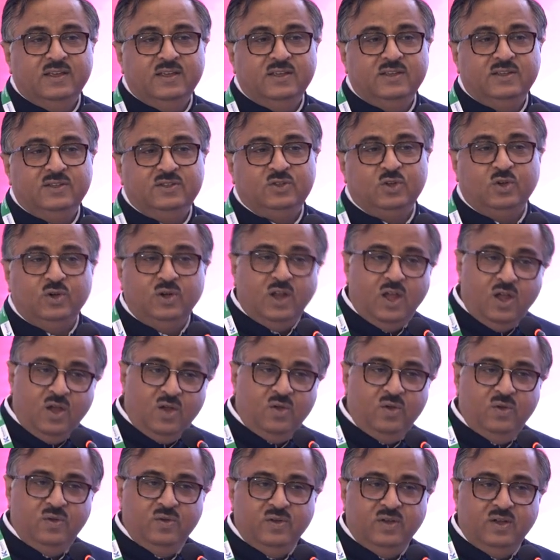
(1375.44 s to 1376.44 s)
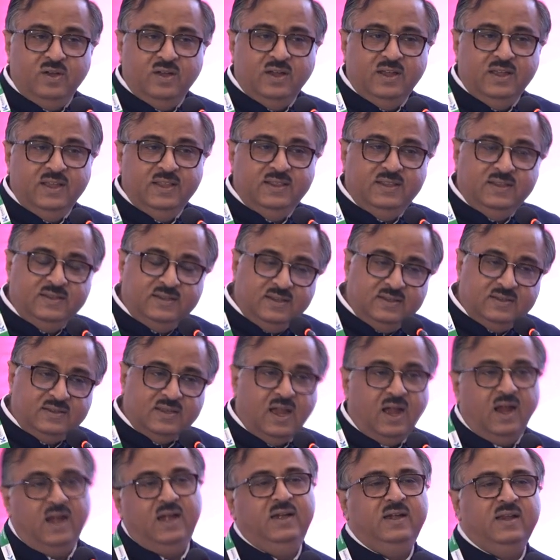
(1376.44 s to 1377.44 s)
So now, this is
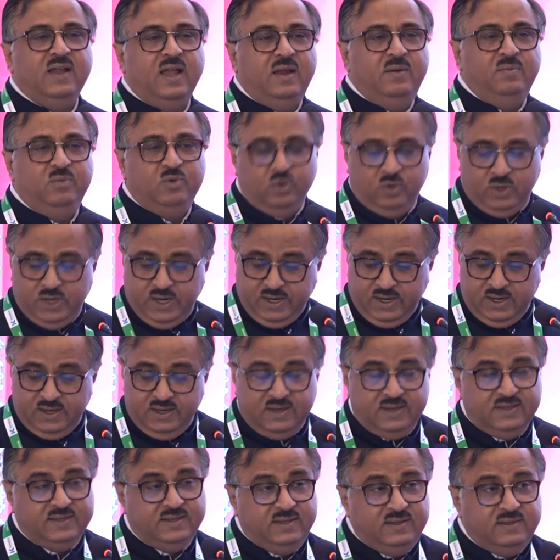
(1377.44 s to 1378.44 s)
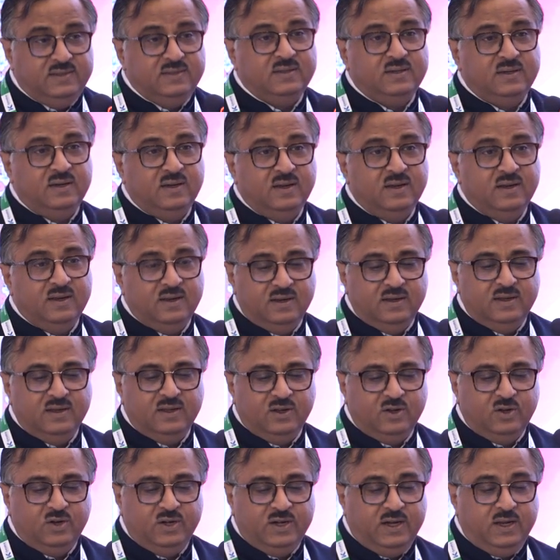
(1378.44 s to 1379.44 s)
high time to take a decision.
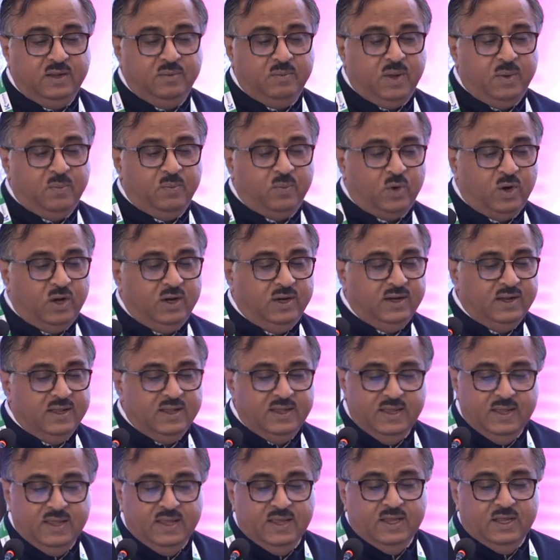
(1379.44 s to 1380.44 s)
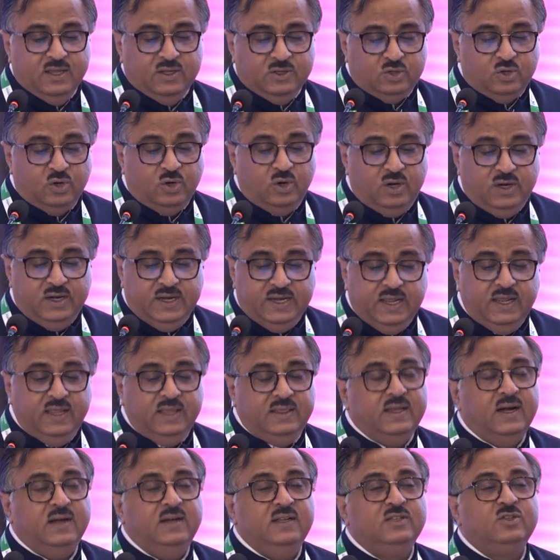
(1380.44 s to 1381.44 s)
Getting my point? So
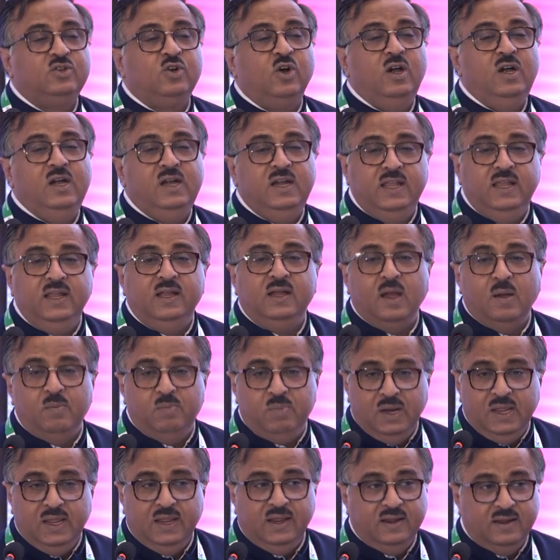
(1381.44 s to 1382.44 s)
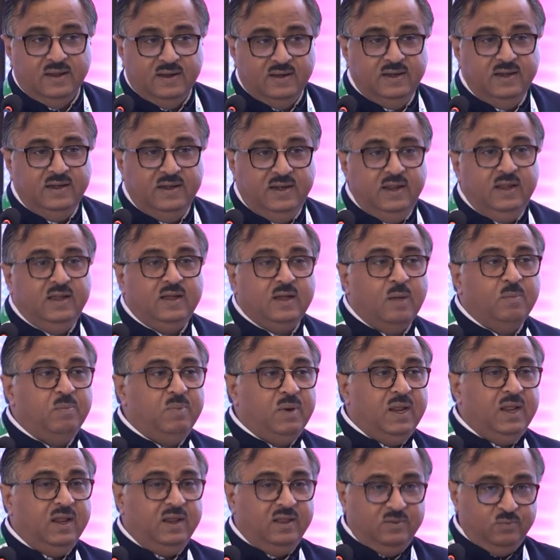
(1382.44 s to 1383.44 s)
that is called
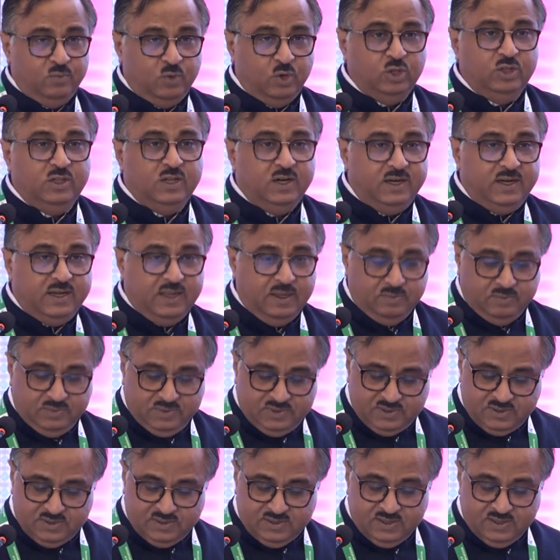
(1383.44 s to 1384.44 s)
decoupling both the teams,